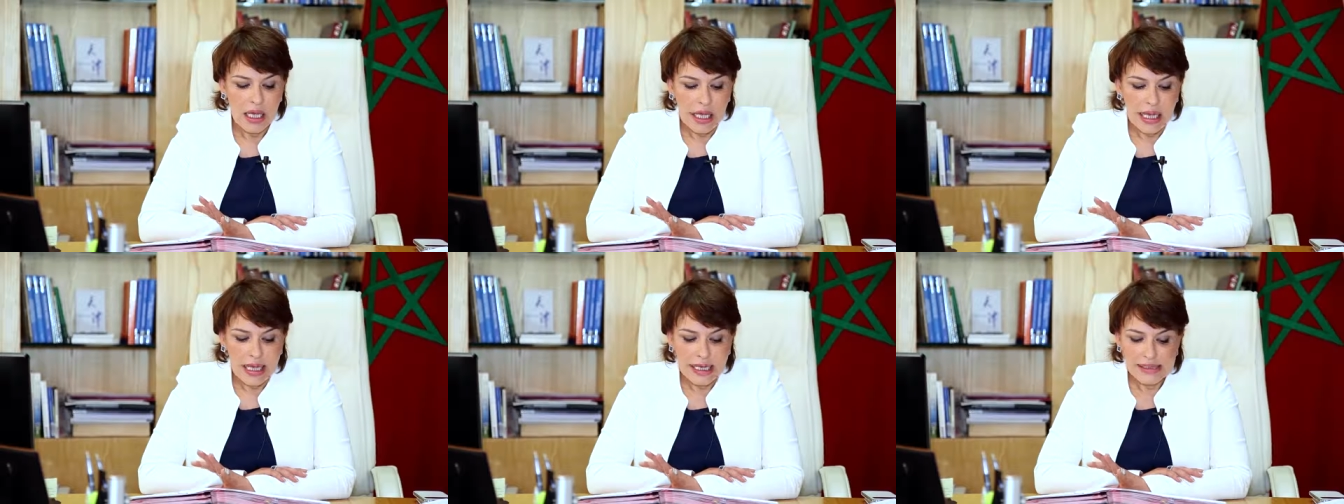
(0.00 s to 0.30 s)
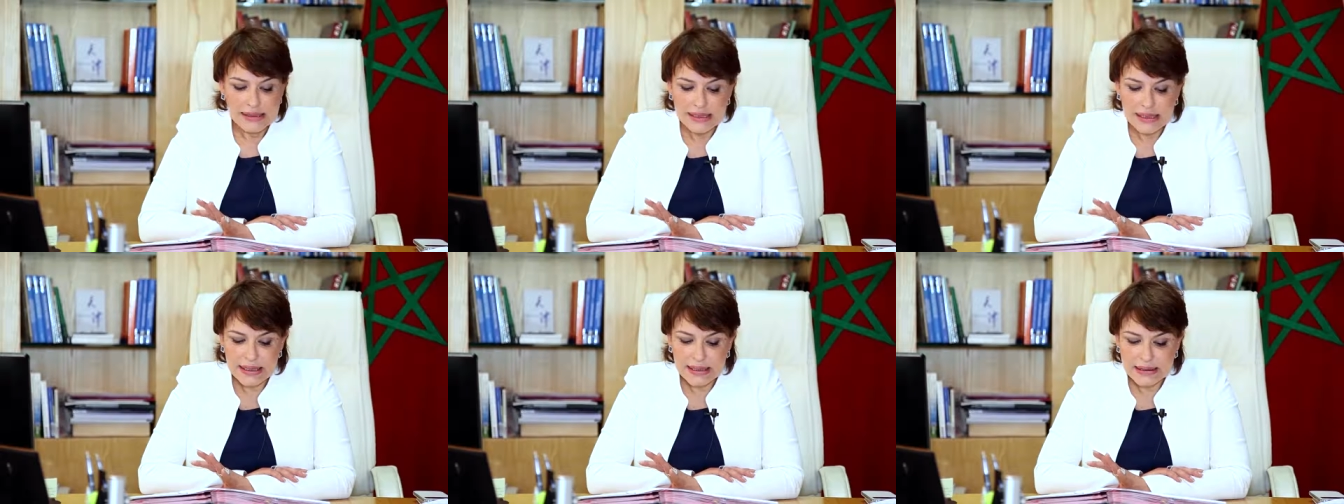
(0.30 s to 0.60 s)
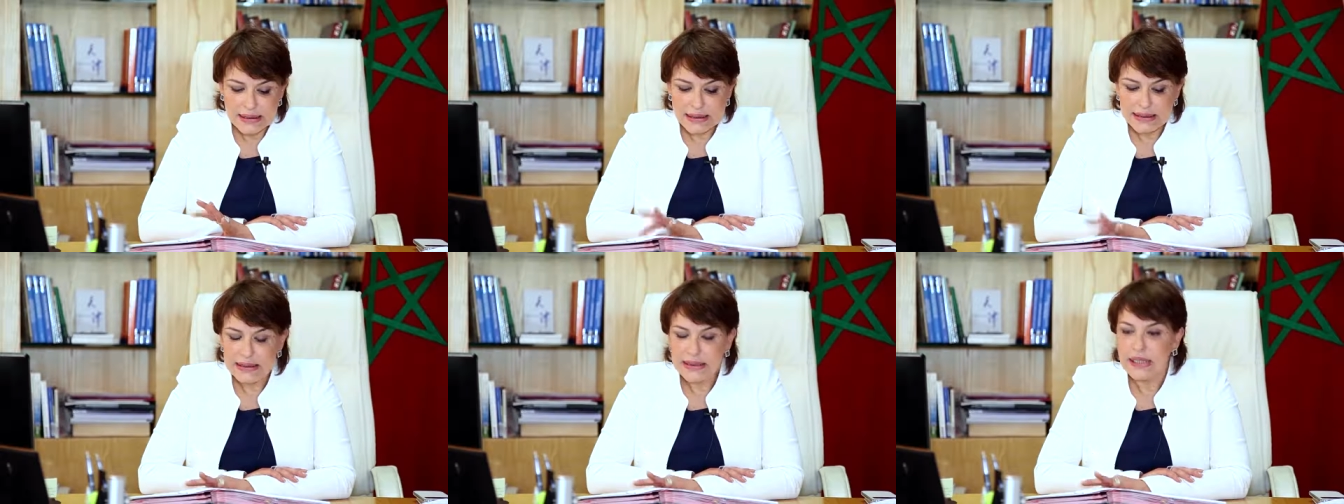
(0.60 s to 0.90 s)
As
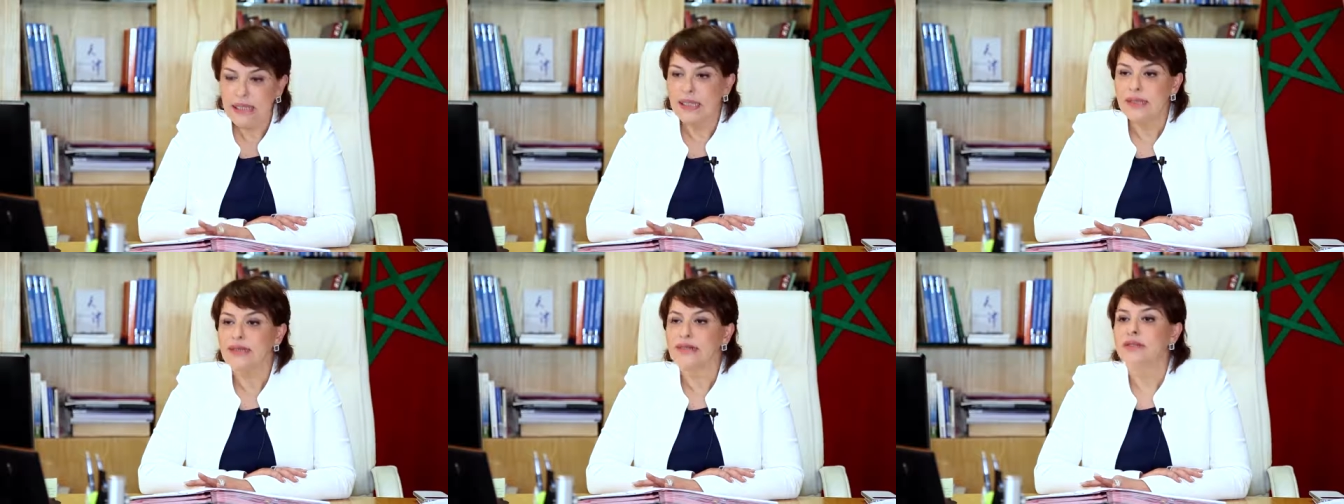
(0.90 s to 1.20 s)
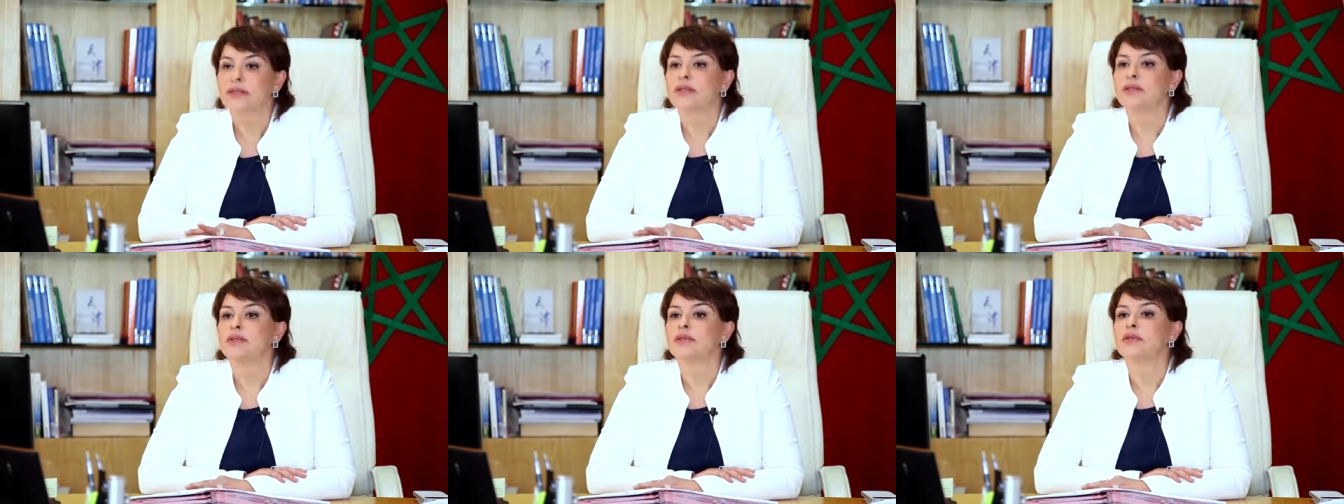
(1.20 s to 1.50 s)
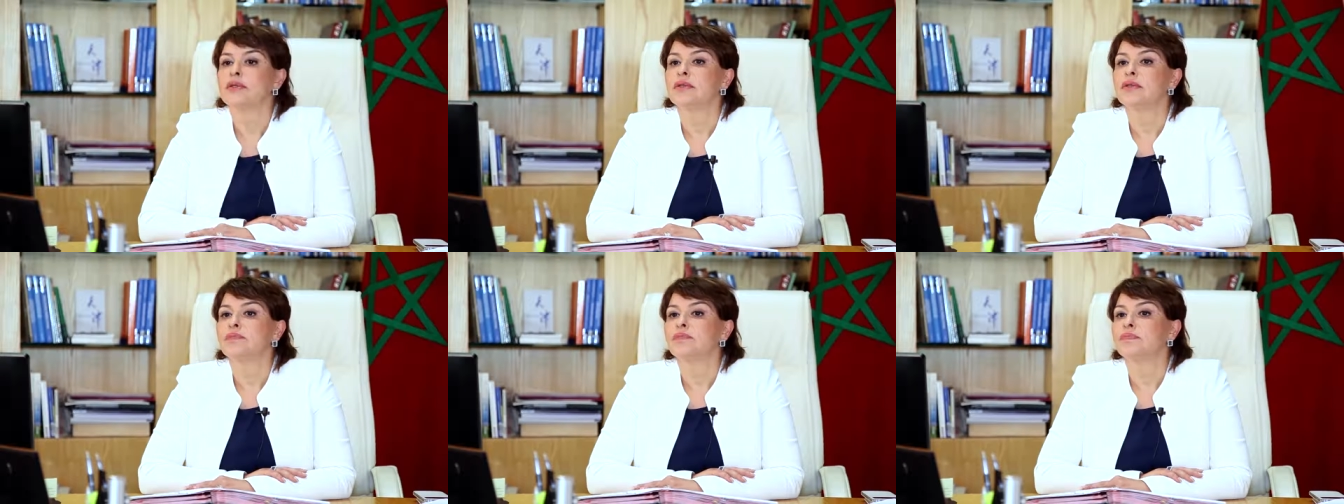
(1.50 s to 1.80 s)
any
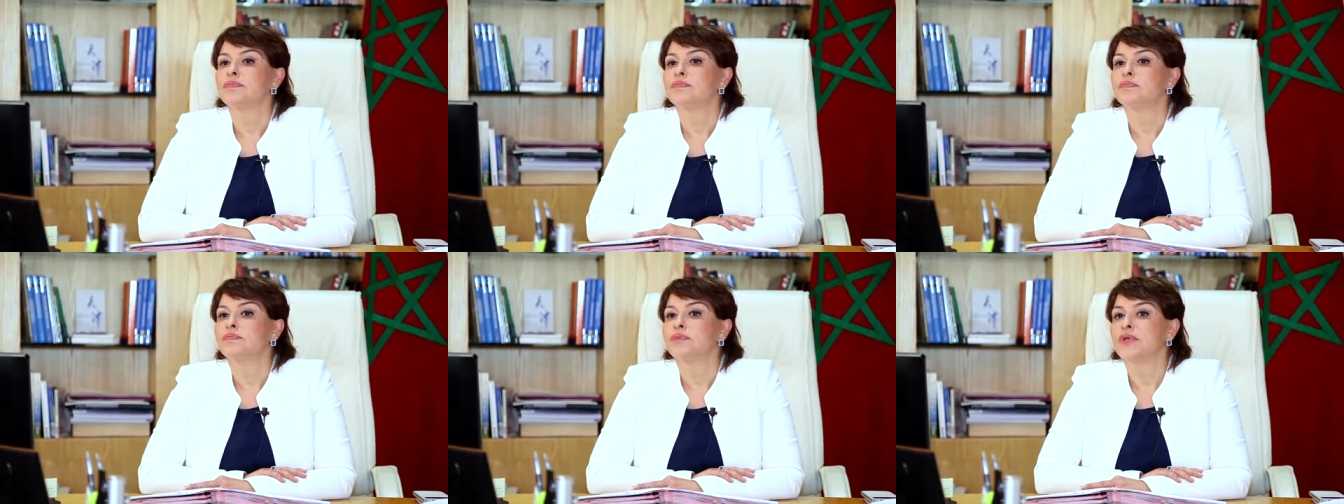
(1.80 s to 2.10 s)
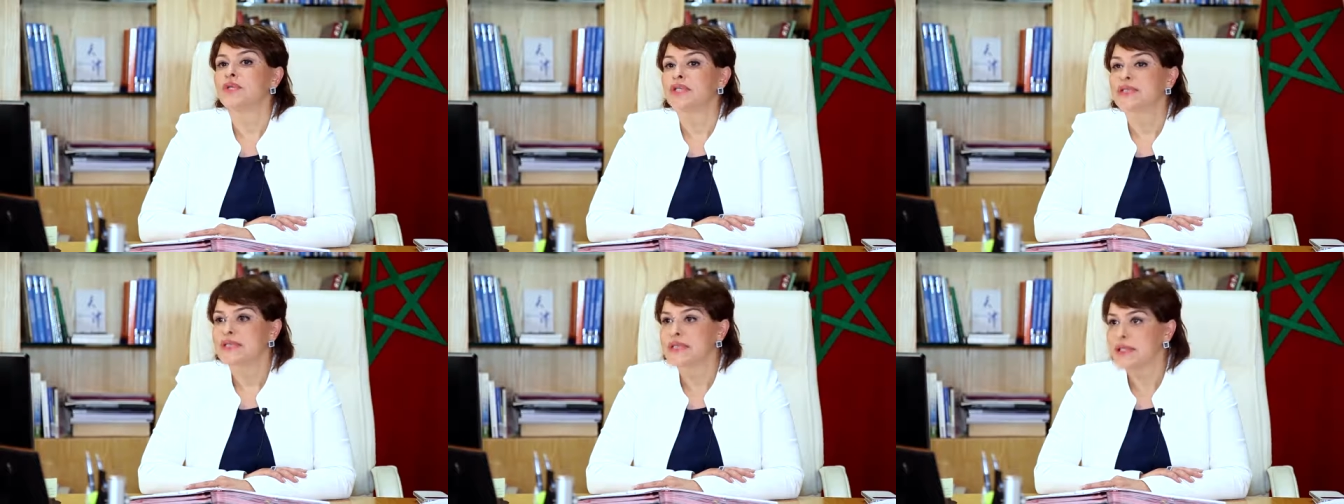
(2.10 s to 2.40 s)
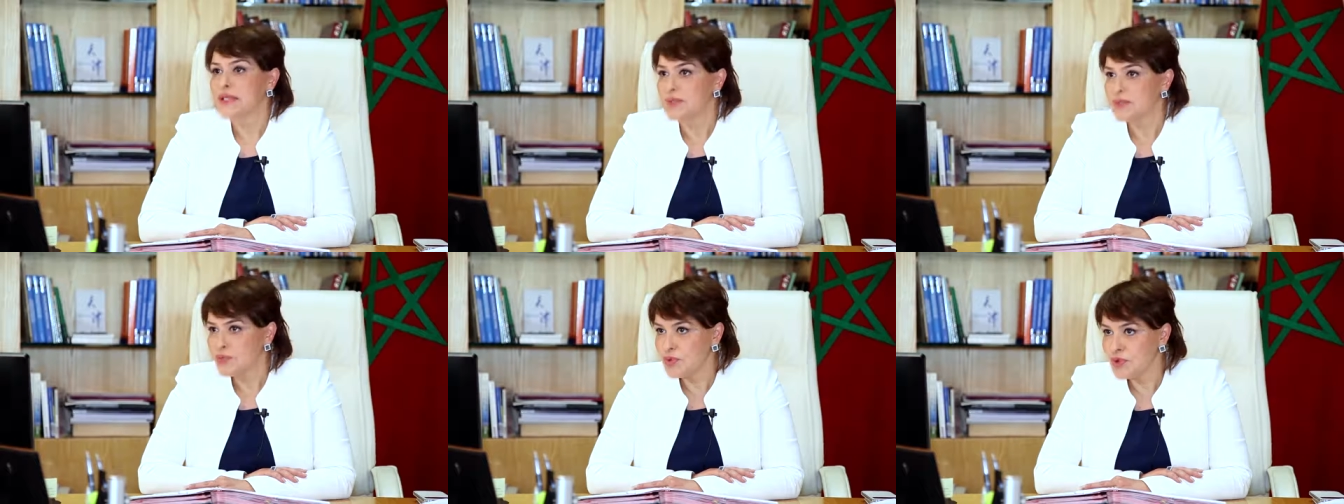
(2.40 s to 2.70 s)
other
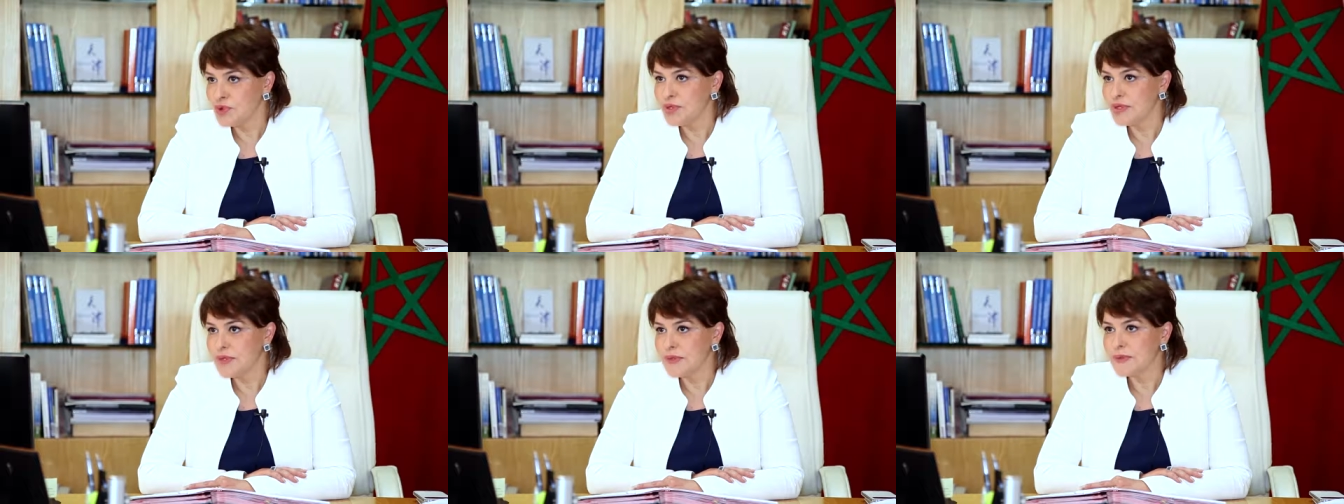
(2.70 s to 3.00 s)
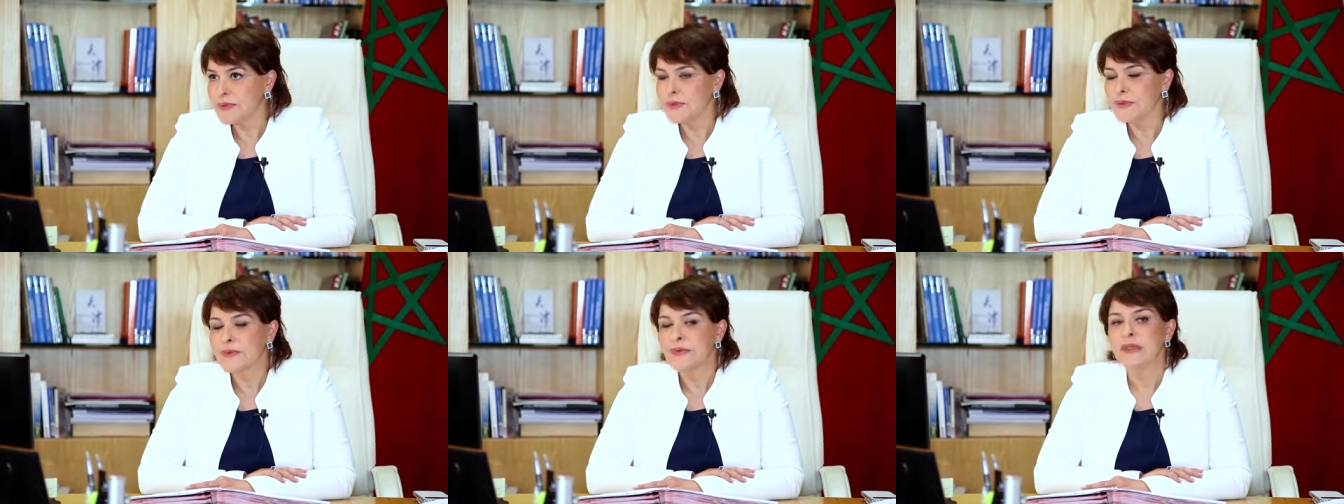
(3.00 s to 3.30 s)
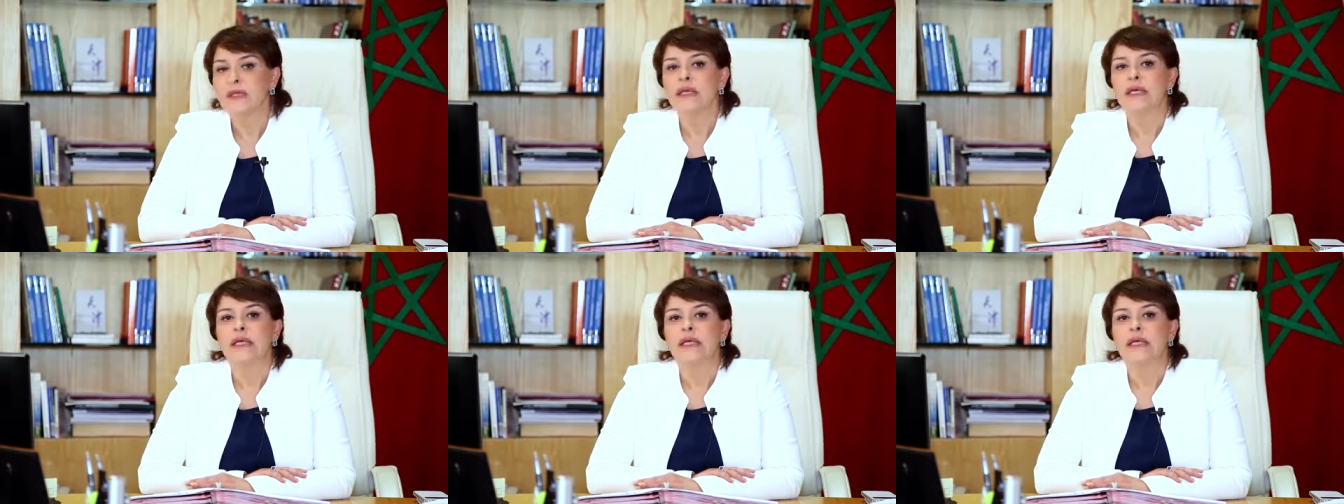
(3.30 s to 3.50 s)
political person,